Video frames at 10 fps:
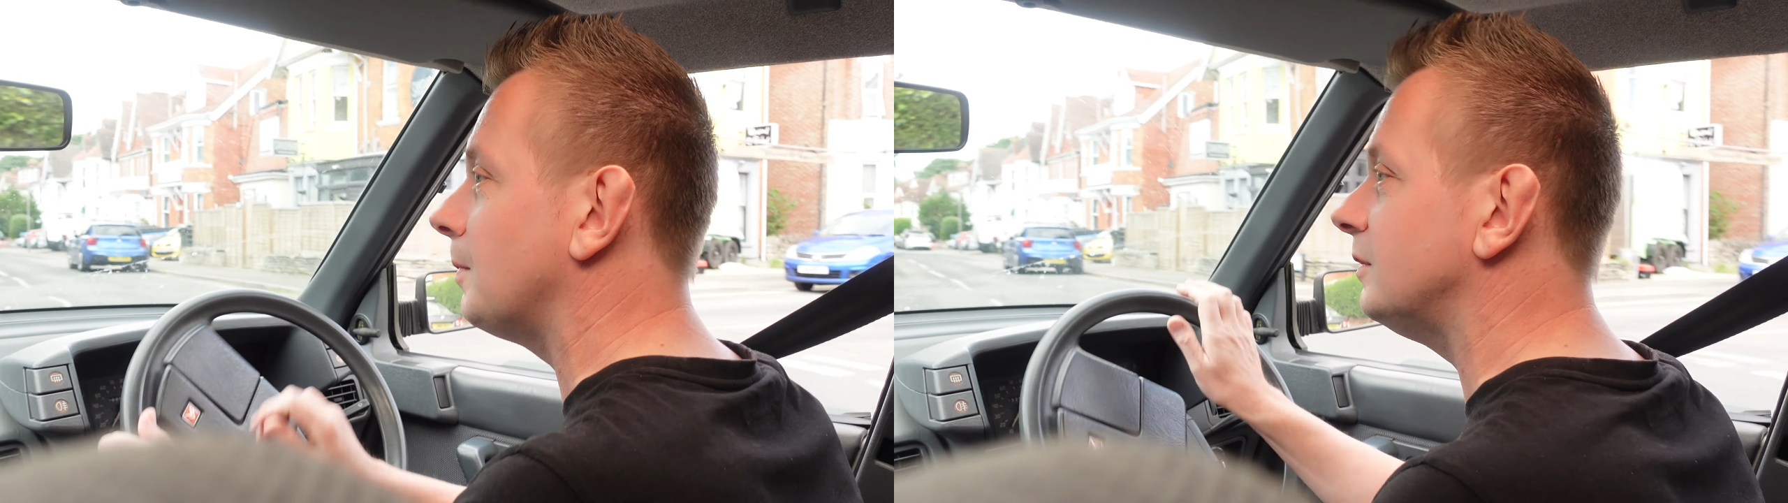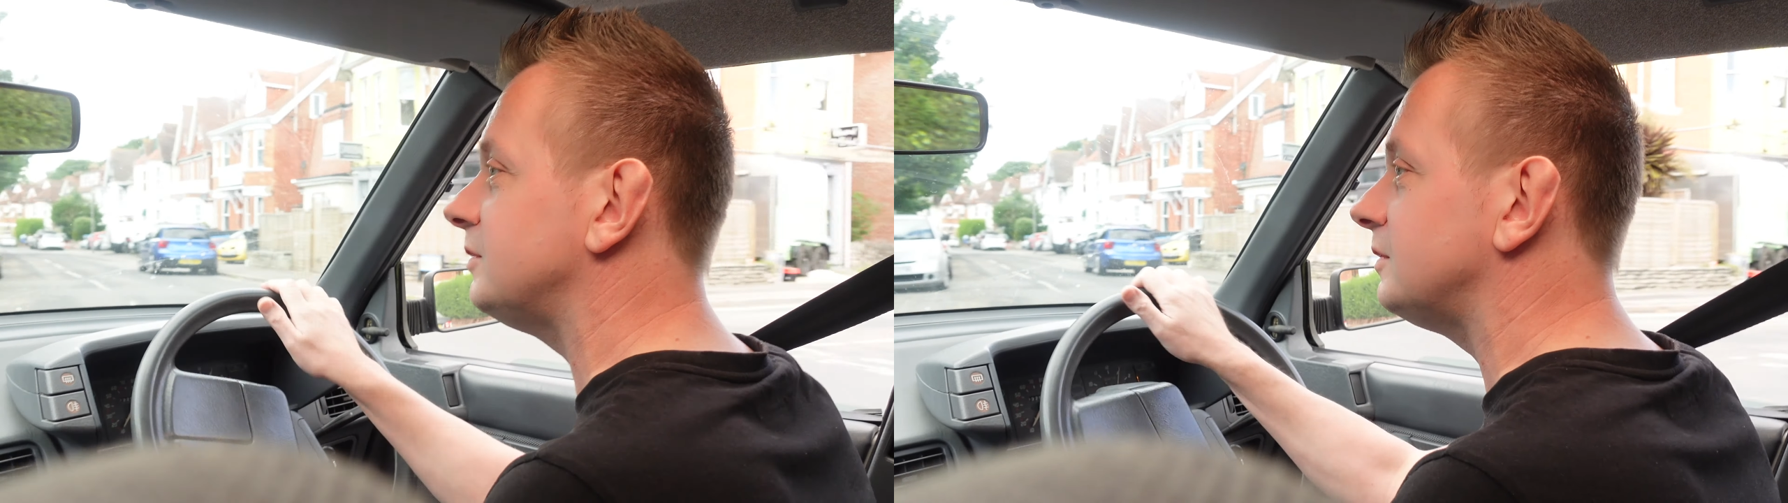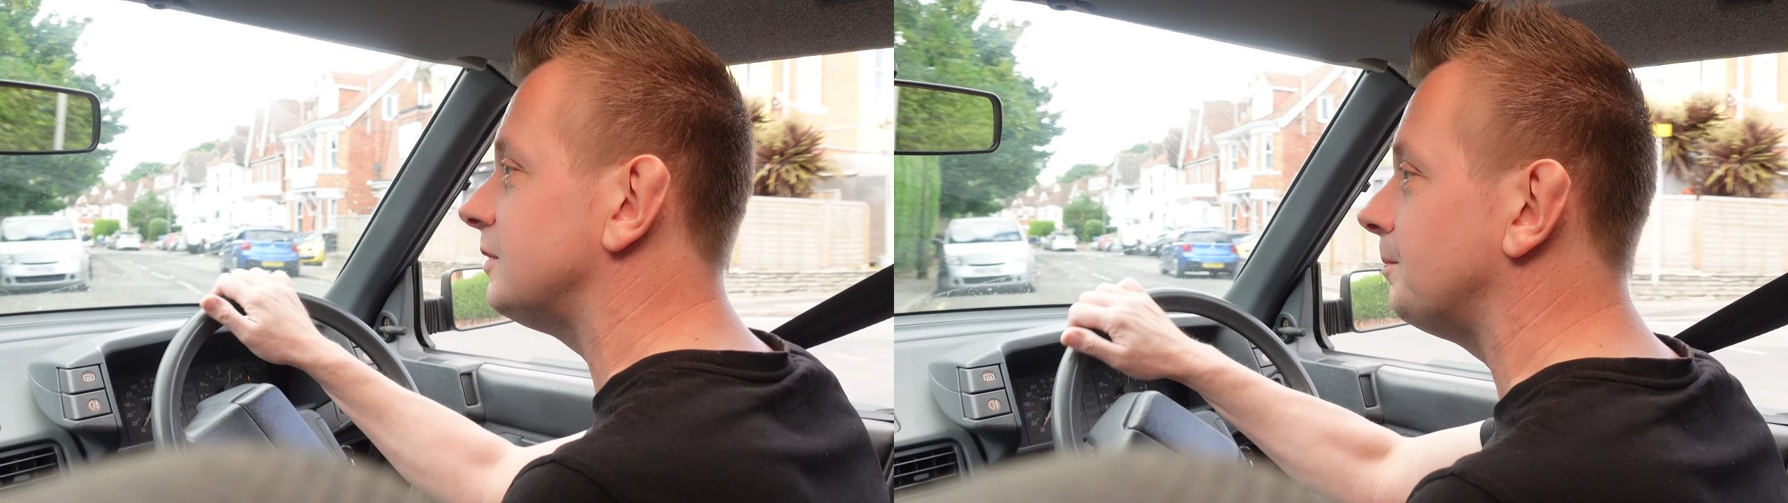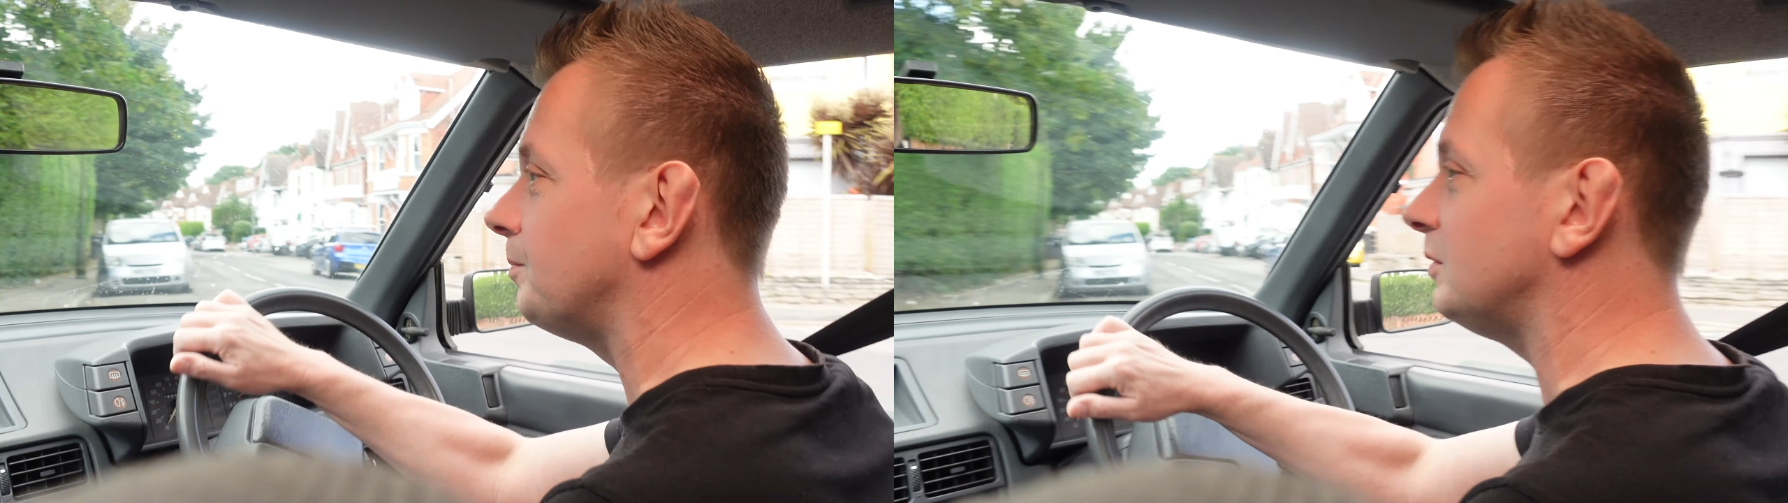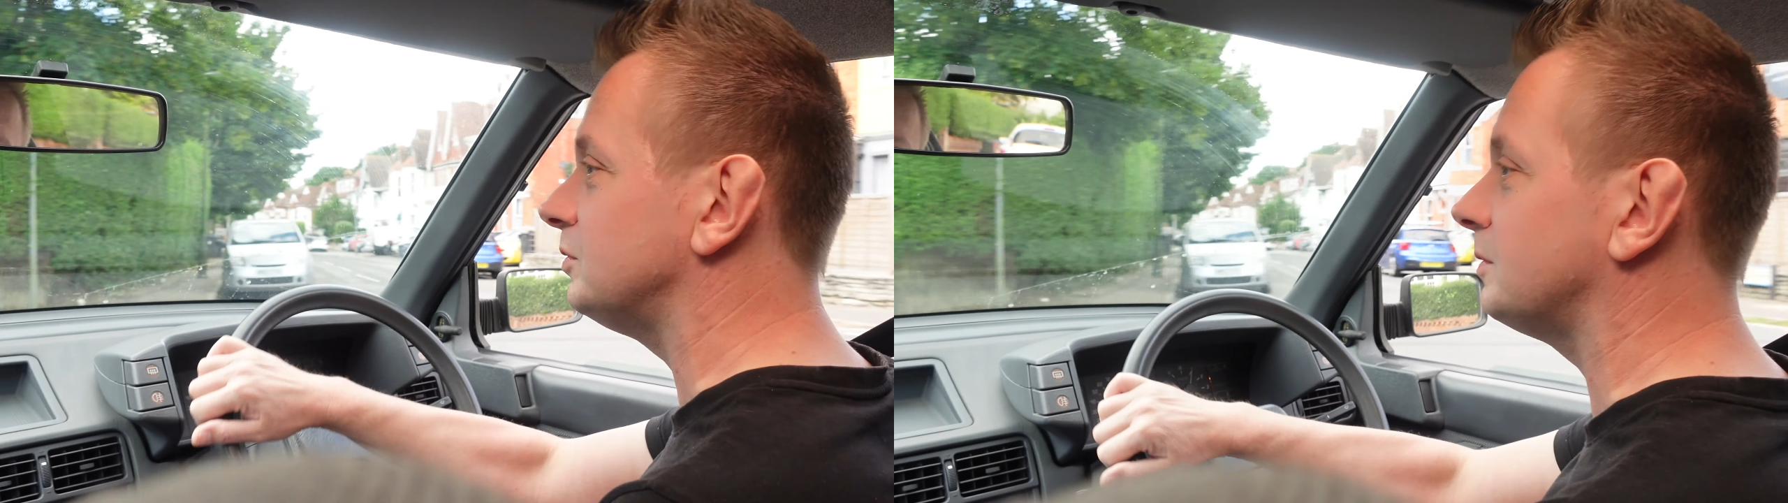because
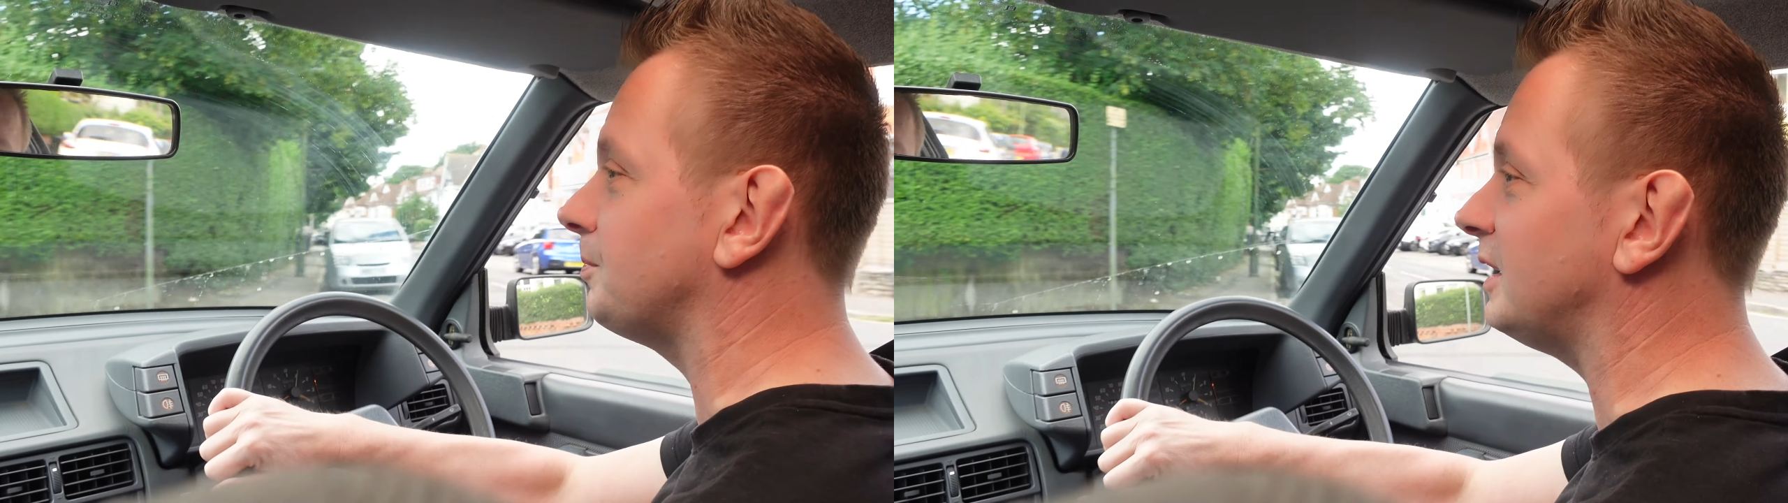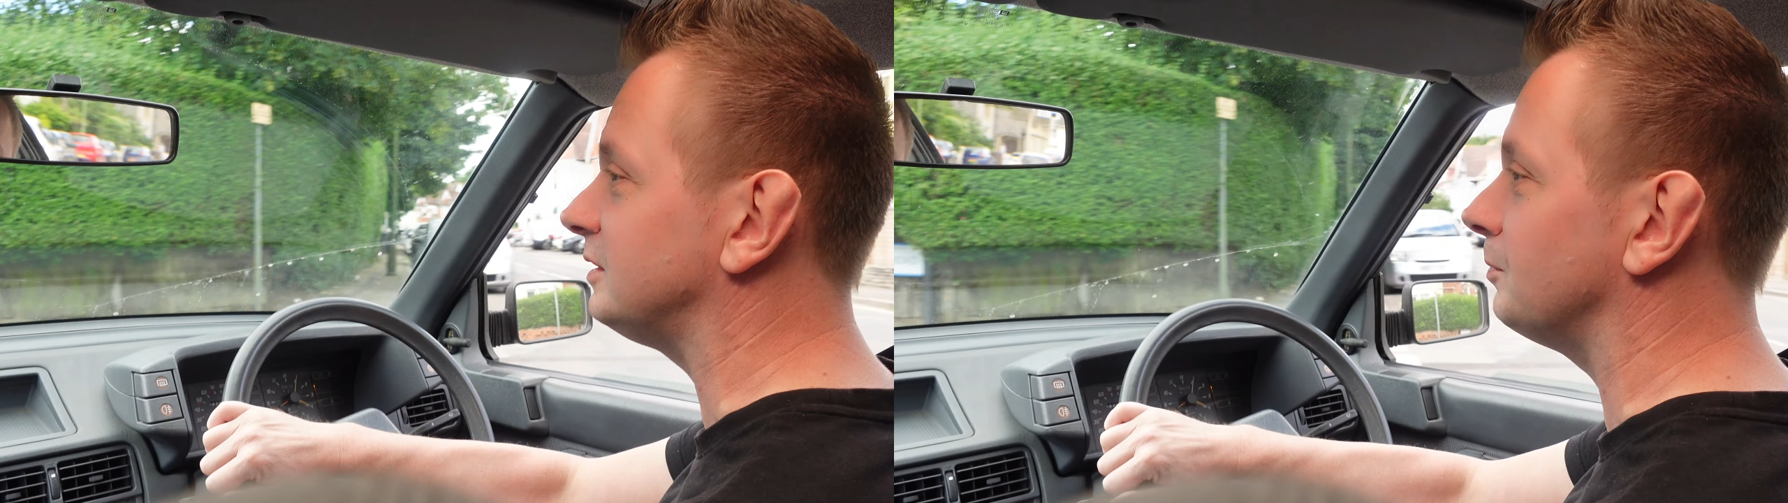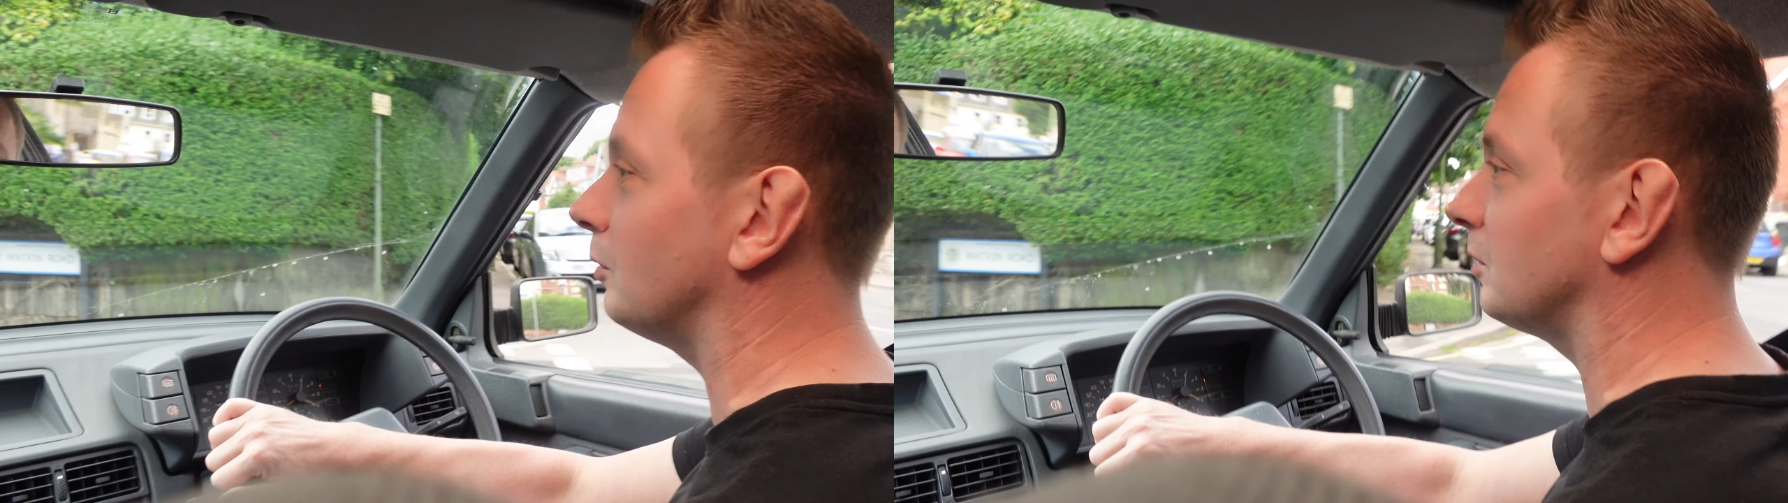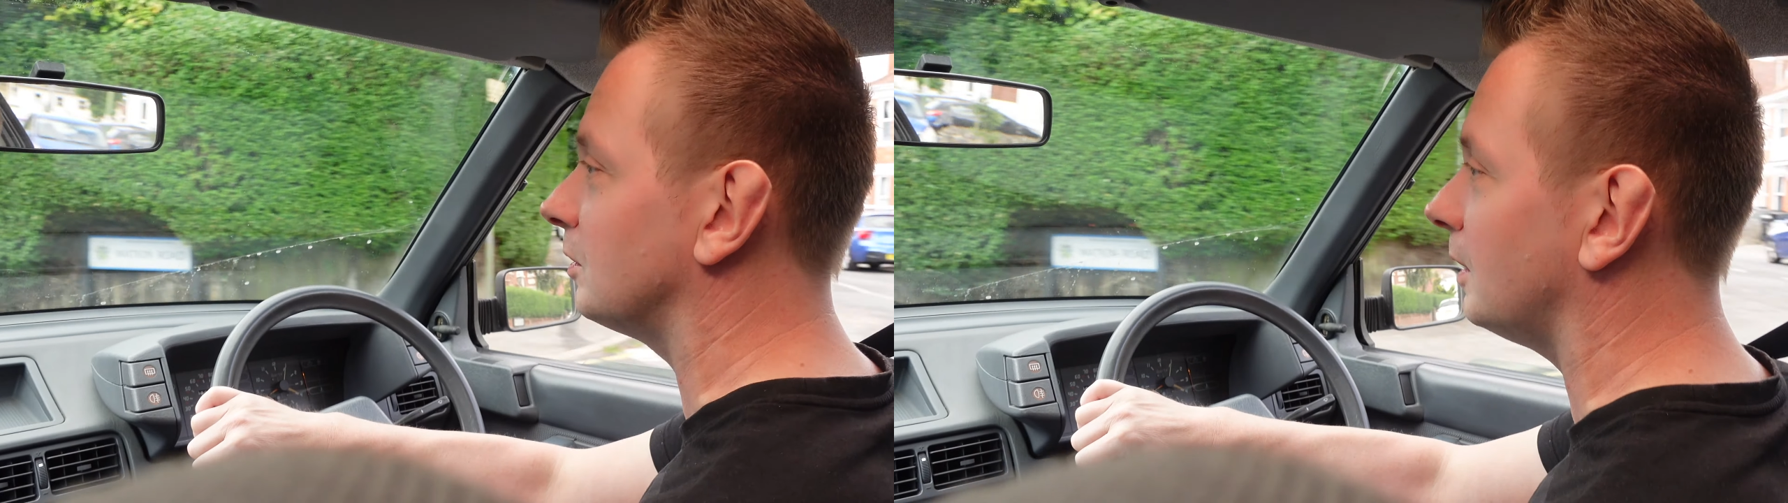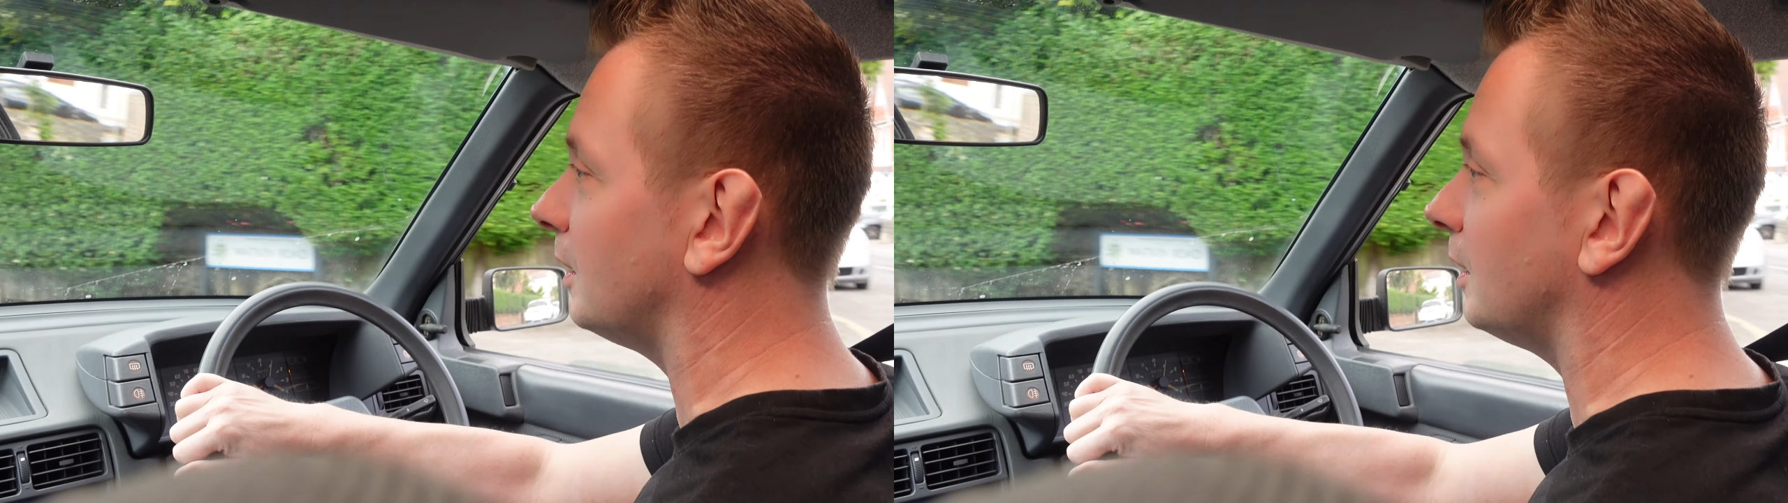this is a base model.